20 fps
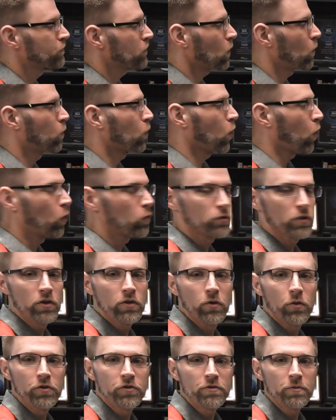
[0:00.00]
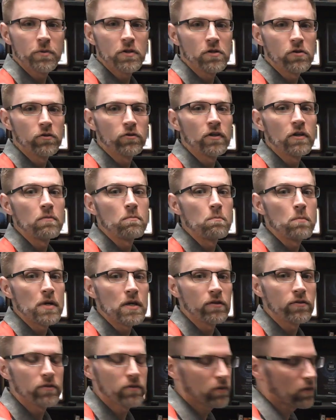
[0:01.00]
We're only going to be using
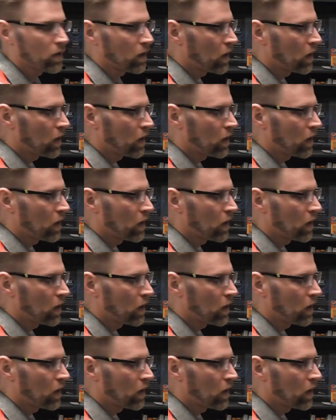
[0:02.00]
MEETS.